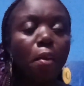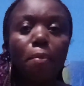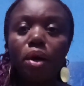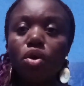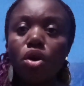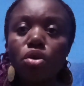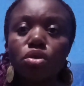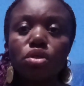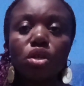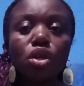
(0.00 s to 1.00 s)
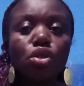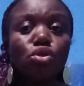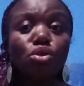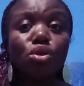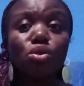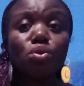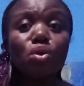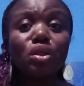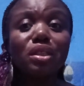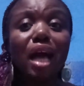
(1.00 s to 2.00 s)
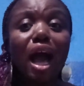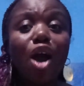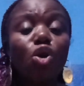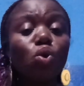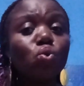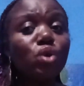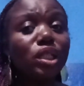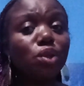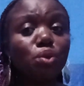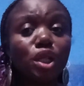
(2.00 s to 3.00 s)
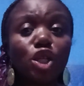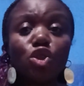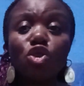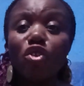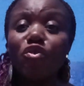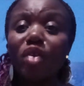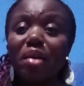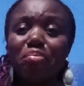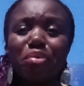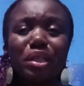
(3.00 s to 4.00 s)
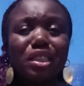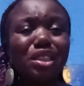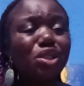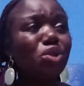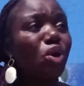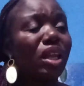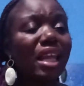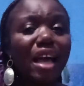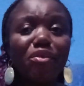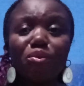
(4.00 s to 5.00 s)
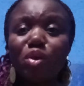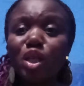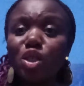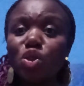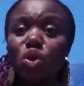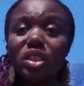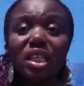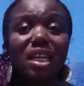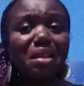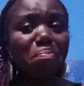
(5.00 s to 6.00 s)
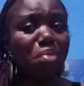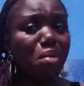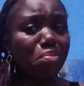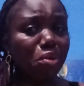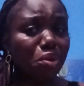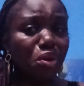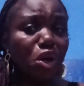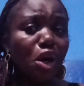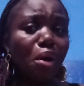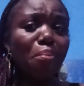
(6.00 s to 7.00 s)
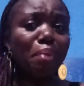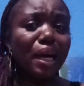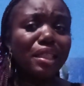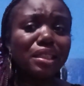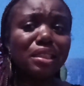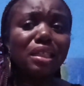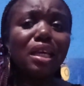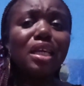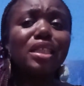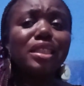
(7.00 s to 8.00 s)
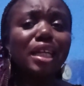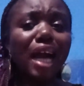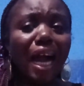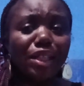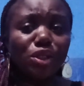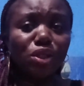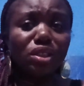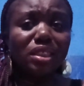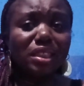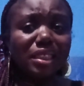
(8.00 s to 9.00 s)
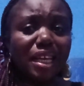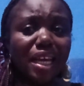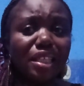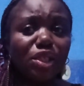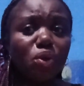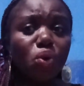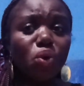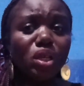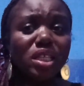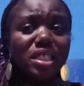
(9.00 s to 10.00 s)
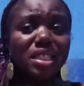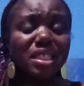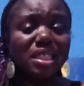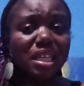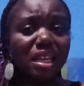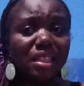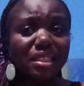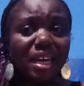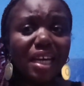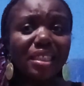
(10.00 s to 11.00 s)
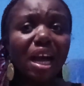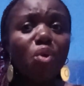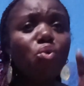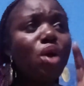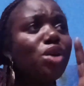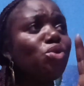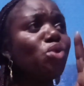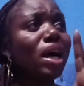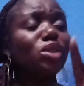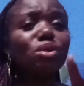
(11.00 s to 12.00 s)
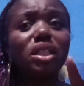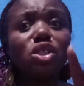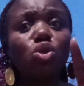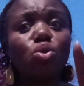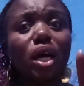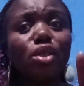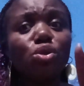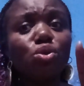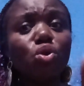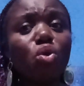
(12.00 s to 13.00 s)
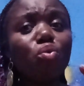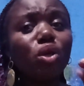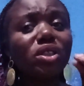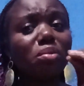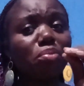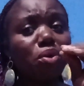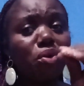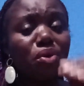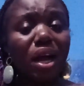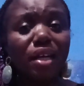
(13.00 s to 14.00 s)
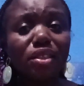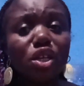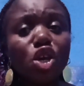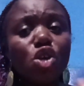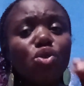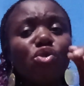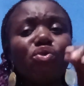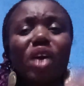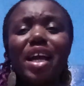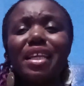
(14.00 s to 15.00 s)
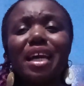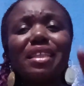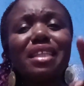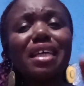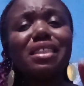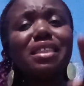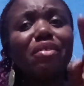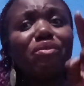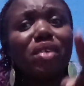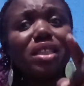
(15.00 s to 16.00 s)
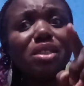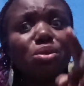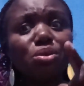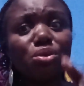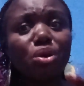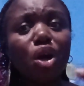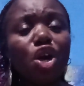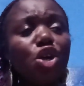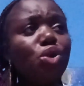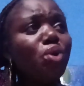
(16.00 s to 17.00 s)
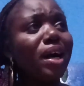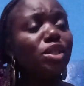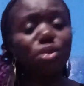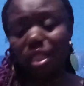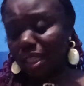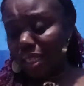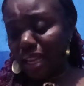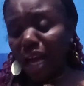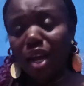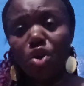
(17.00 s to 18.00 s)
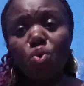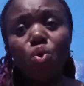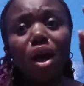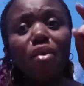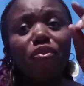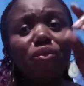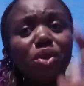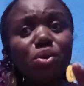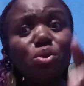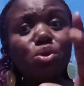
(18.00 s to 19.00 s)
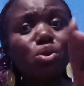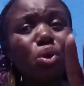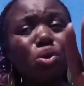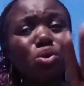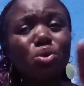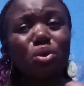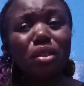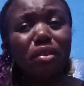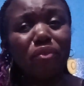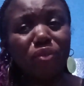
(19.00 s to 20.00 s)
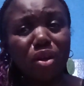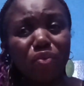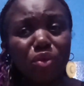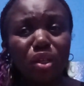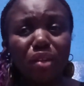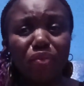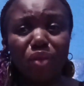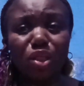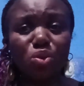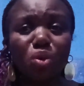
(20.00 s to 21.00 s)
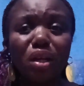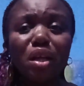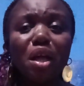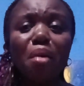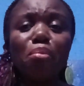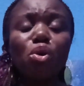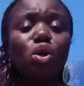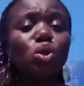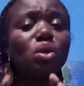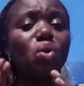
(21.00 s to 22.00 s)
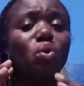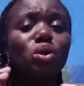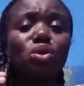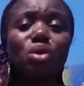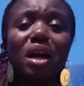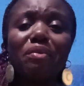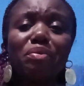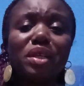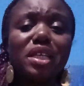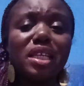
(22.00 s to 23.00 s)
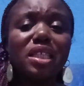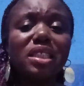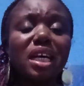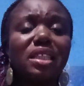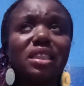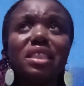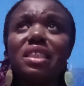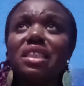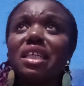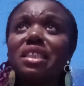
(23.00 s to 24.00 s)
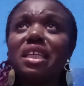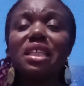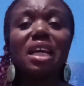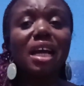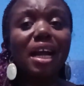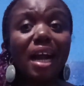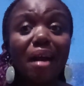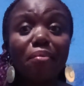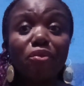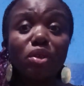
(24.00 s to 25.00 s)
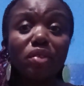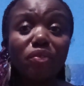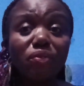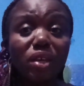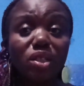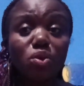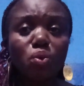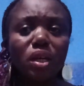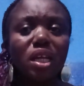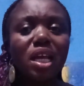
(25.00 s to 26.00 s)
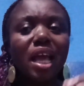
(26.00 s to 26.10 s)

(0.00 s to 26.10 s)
Because those ones are always weak, not vibrating, not lively, not clippable, but they are just there. The hole is tied. And when you actually try to go multiple round, you find out that the first tutu you actually knack feels so different from the first one, because when once you have dig it and then calm for the first one.